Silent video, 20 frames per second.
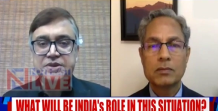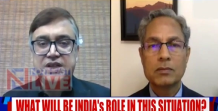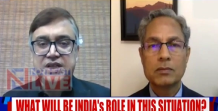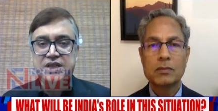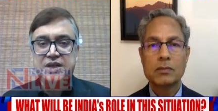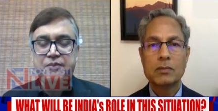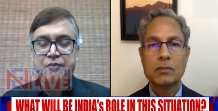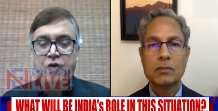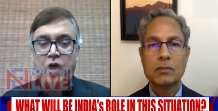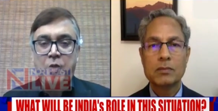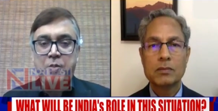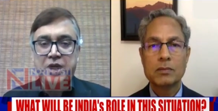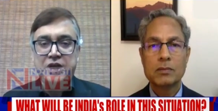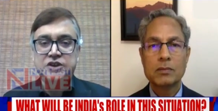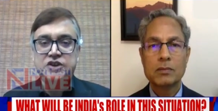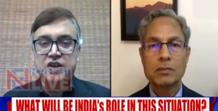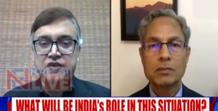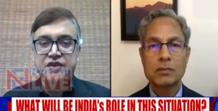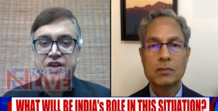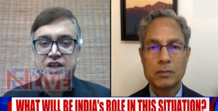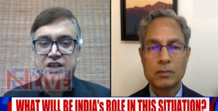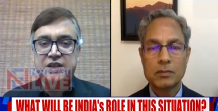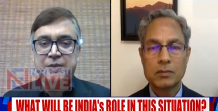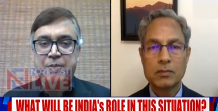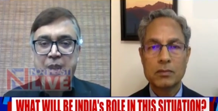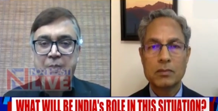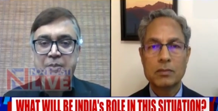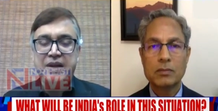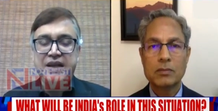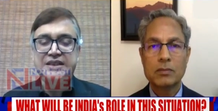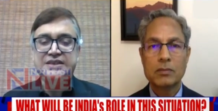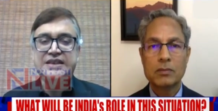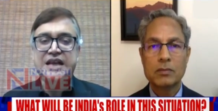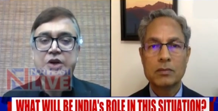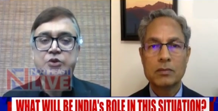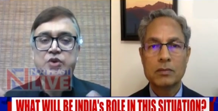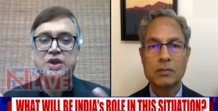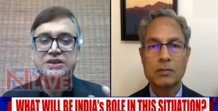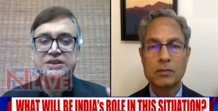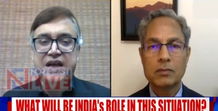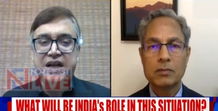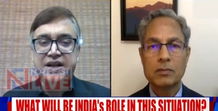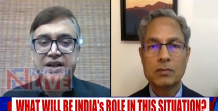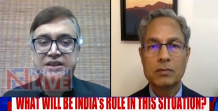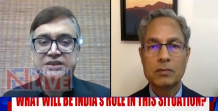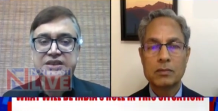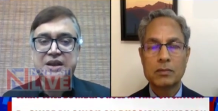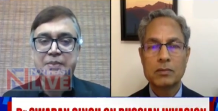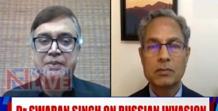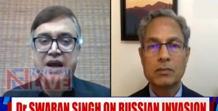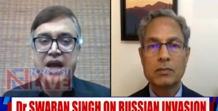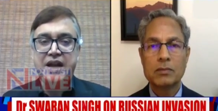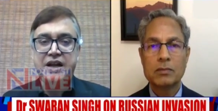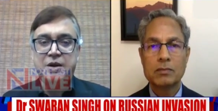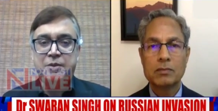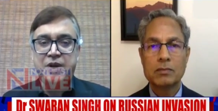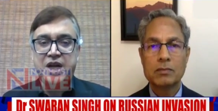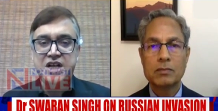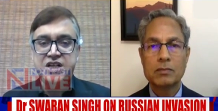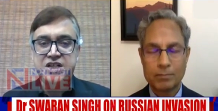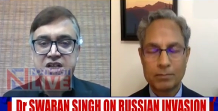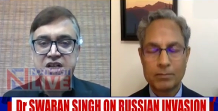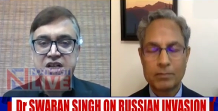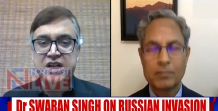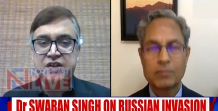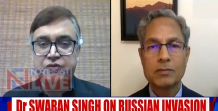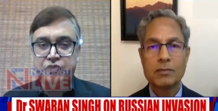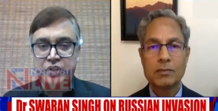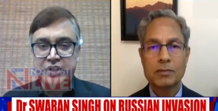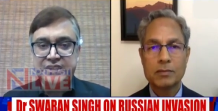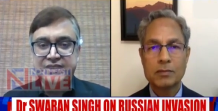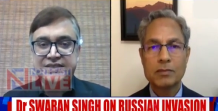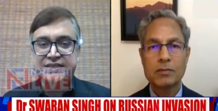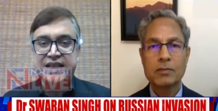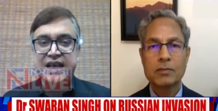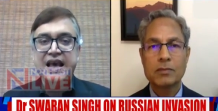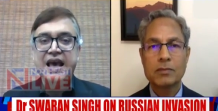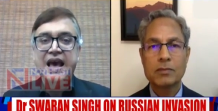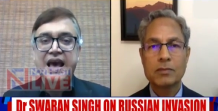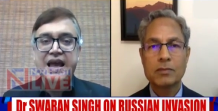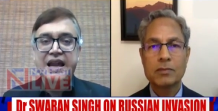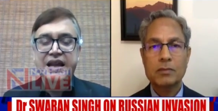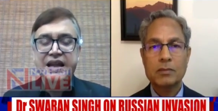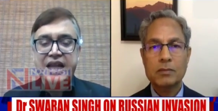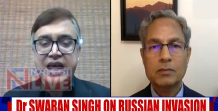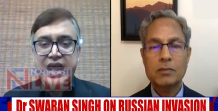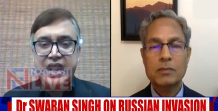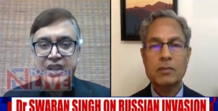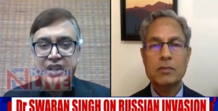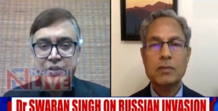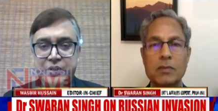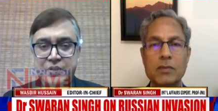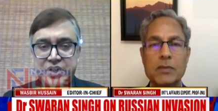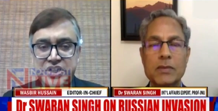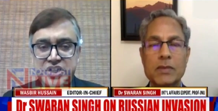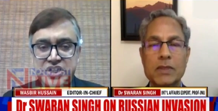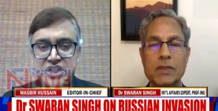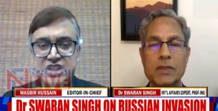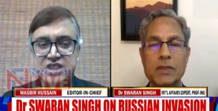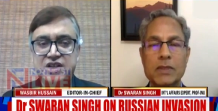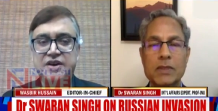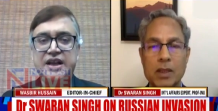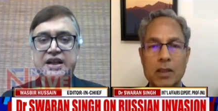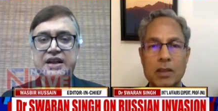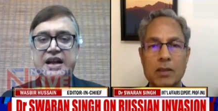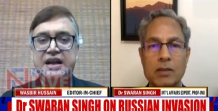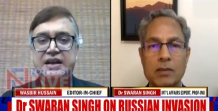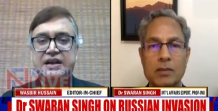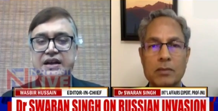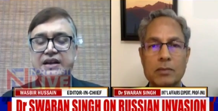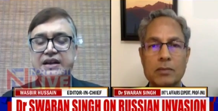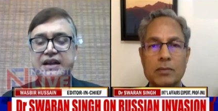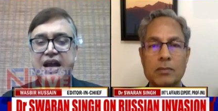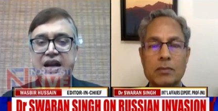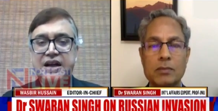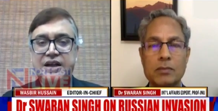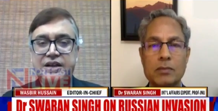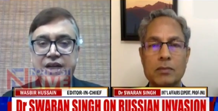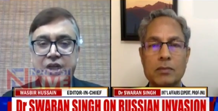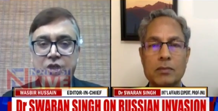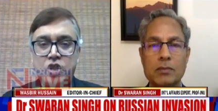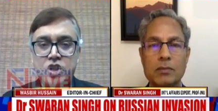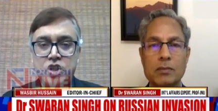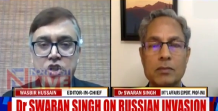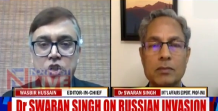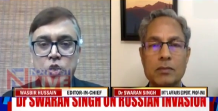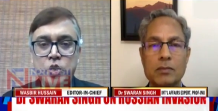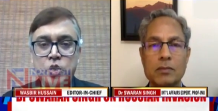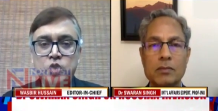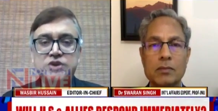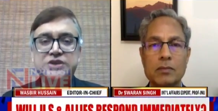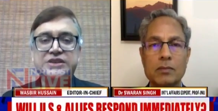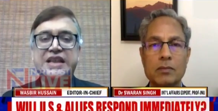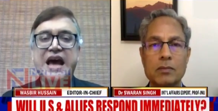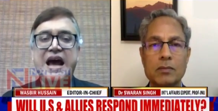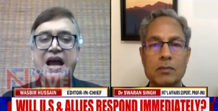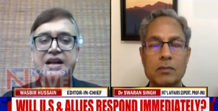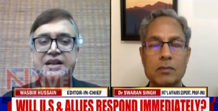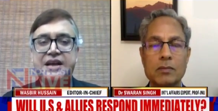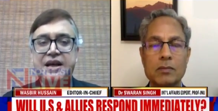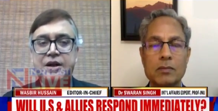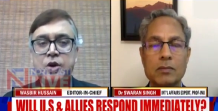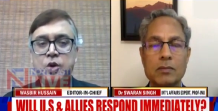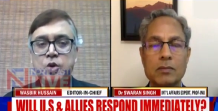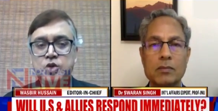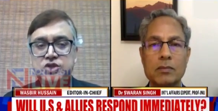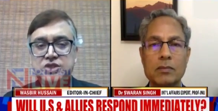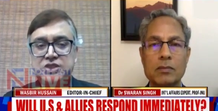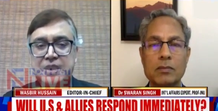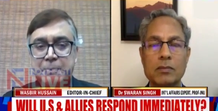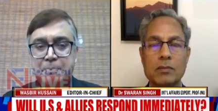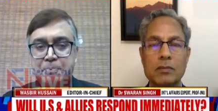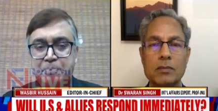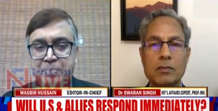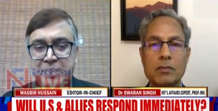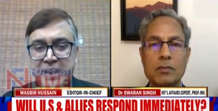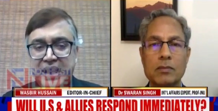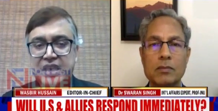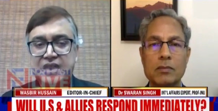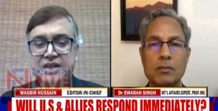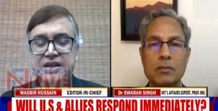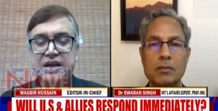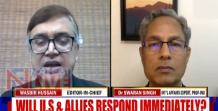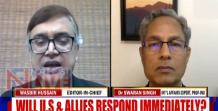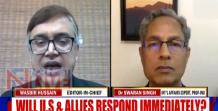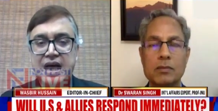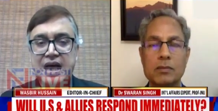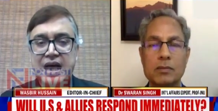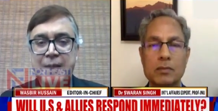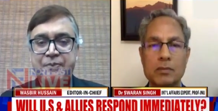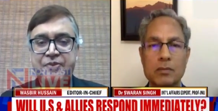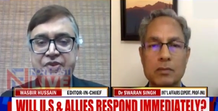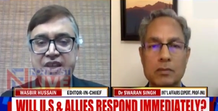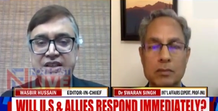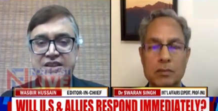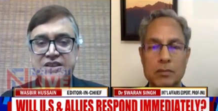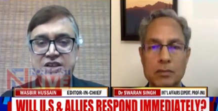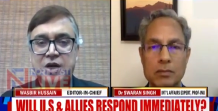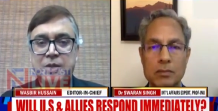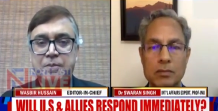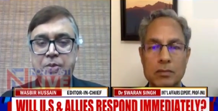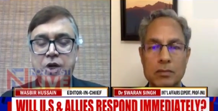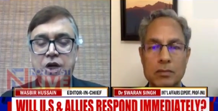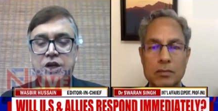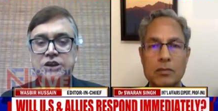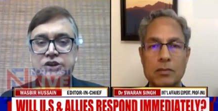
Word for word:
Speaker 1: of the former Soviet republics that was under some kind of Russian influence, and, they were jittery that, that they're going to lose that and lose complete absence of